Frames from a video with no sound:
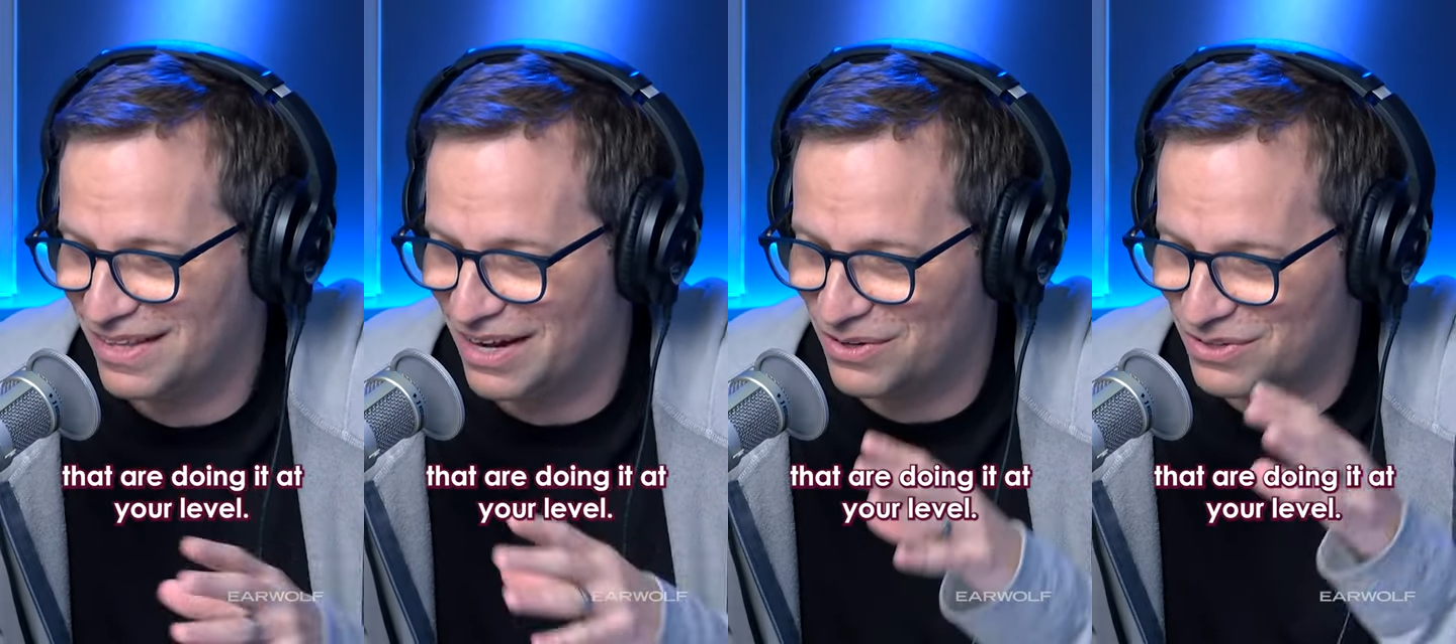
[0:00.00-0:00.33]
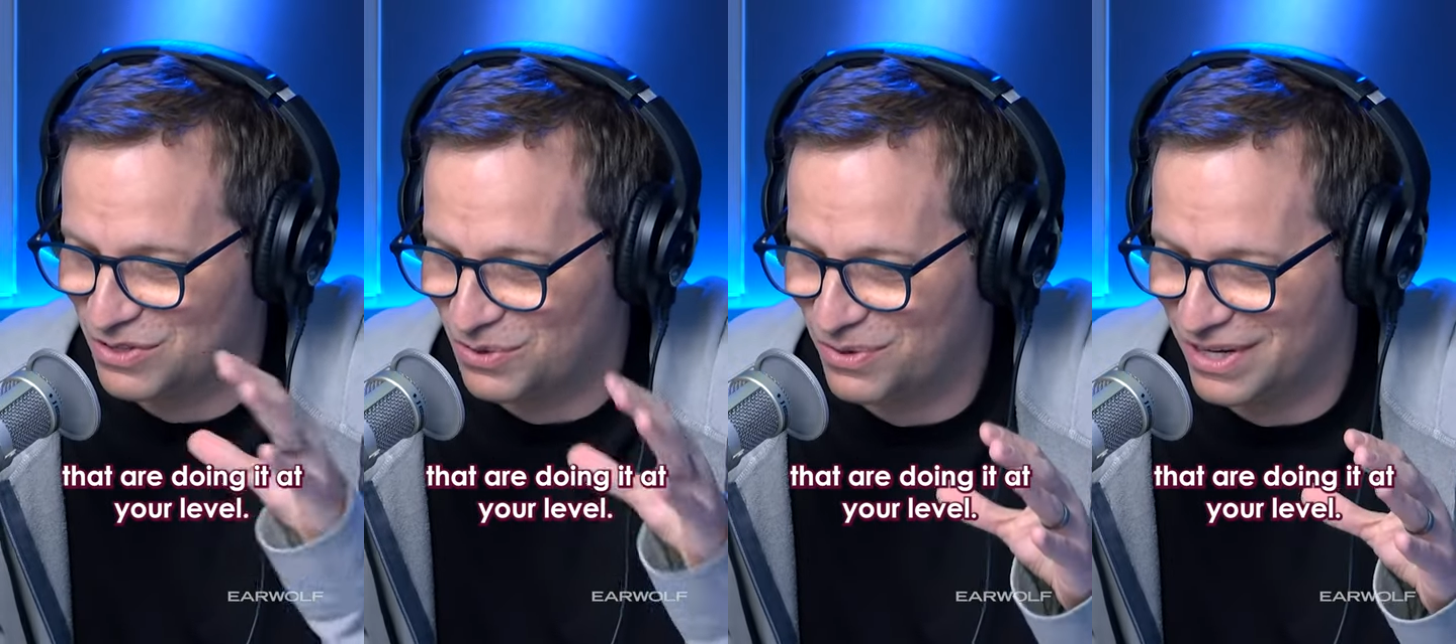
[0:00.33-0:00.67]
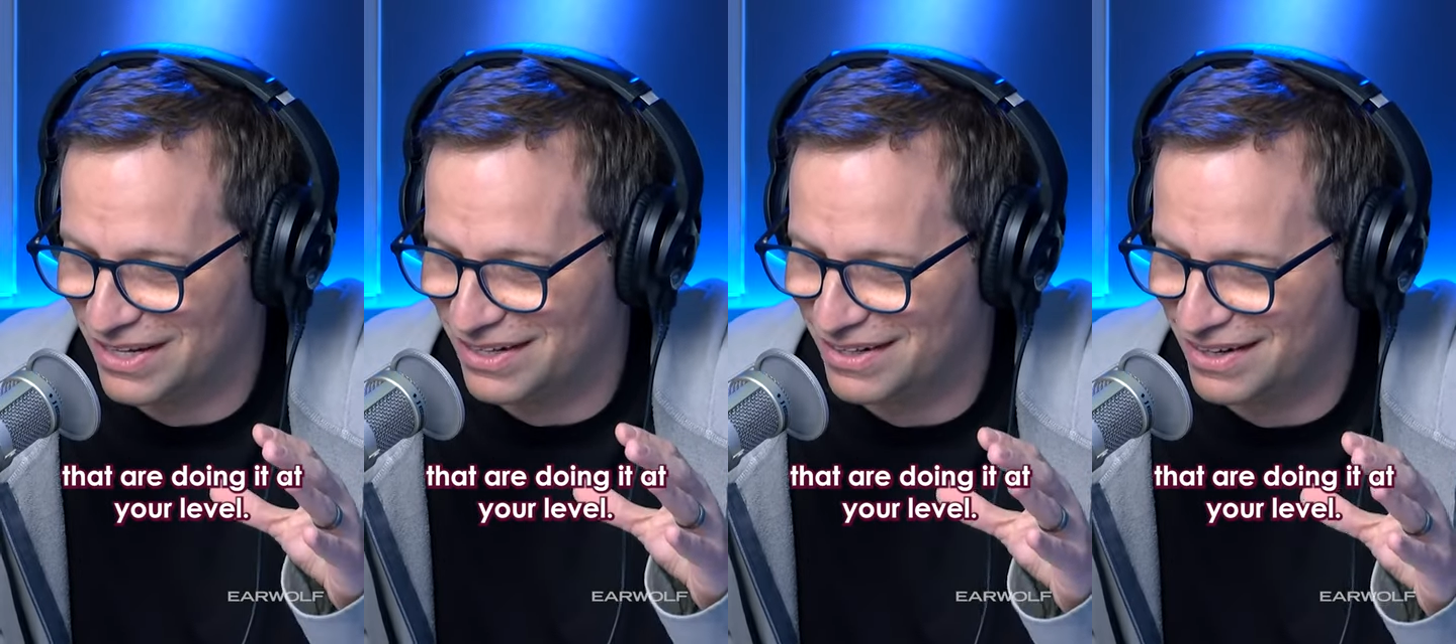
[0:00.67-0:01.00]
mm-hmm. are doing
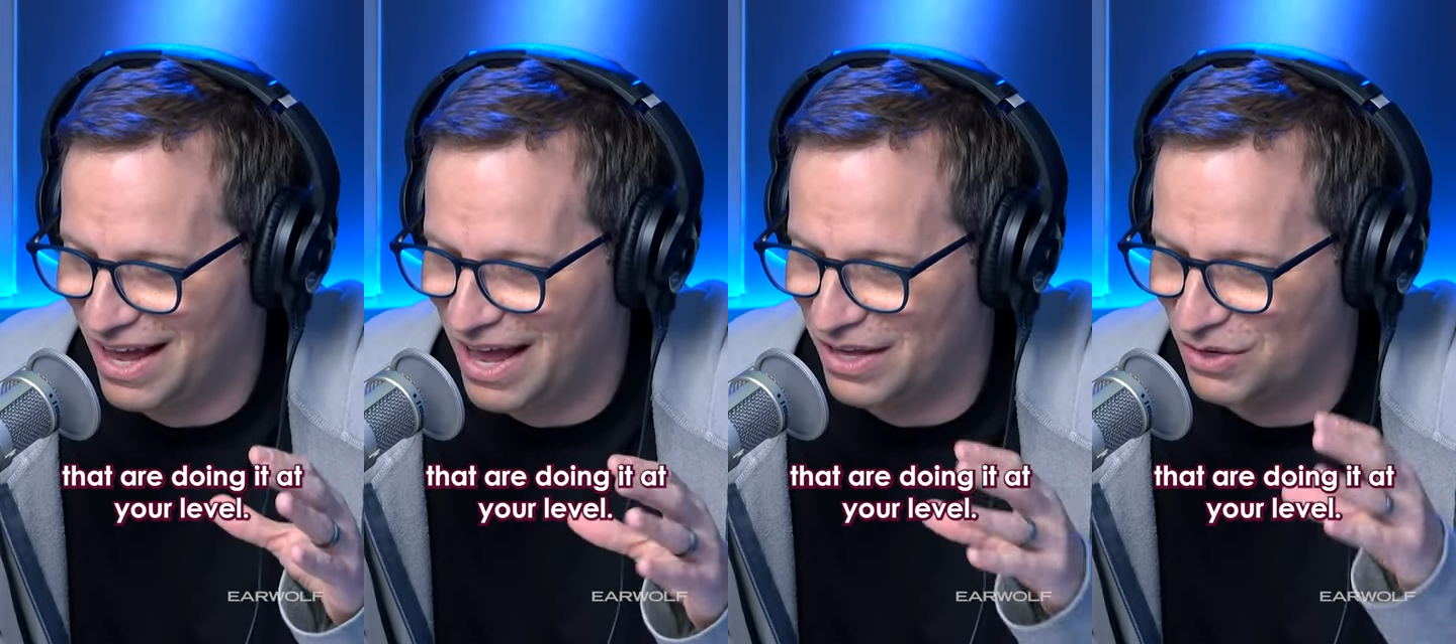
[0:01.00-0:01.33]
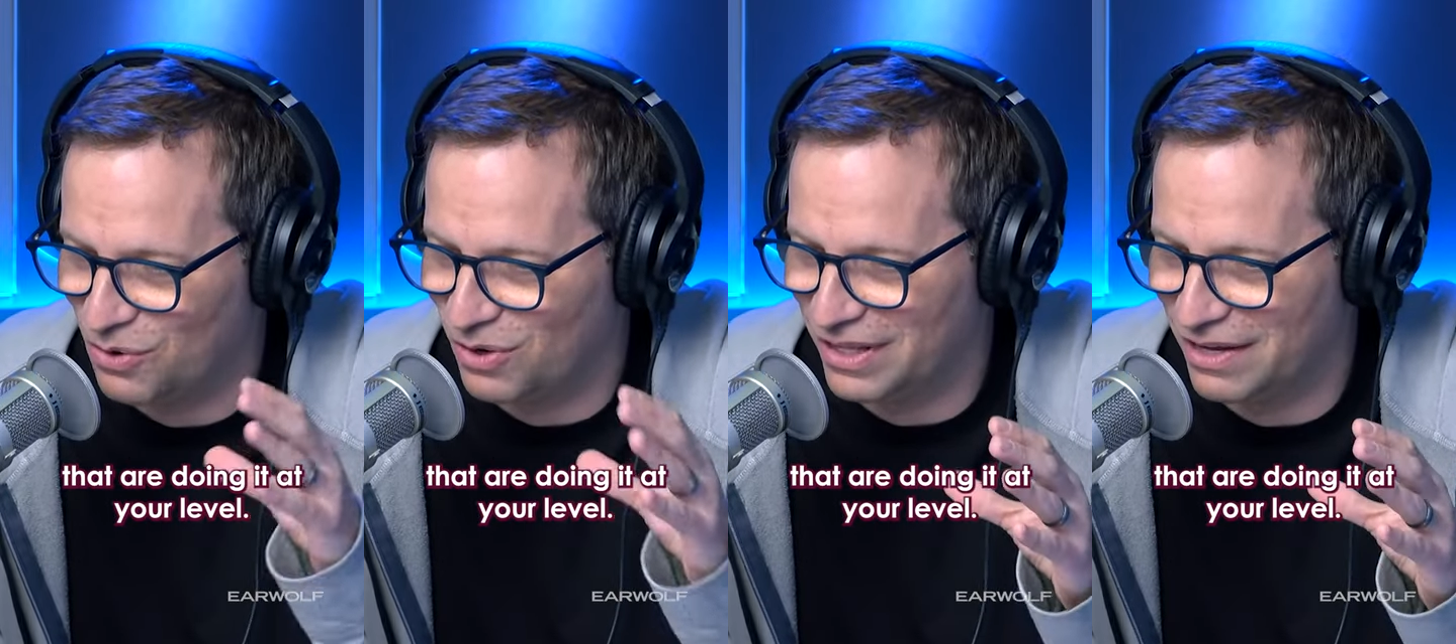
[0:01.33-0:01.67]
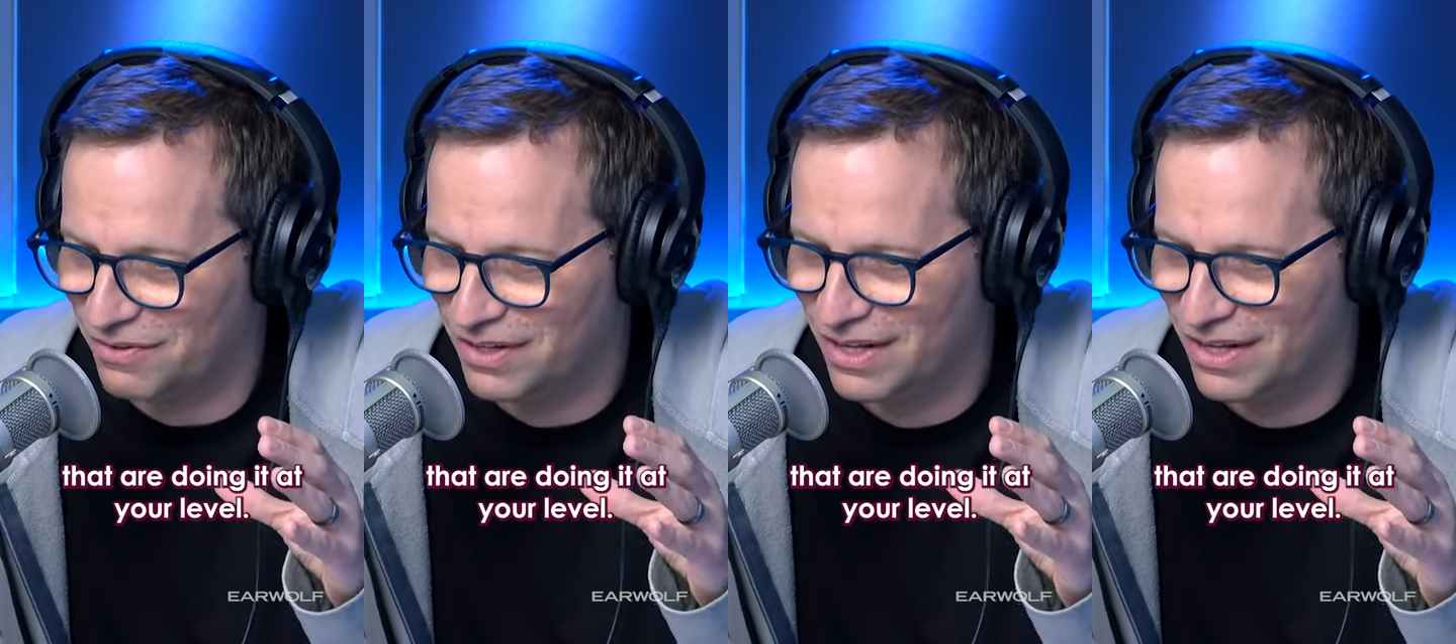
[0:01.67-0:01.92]
no, it let me, at your level.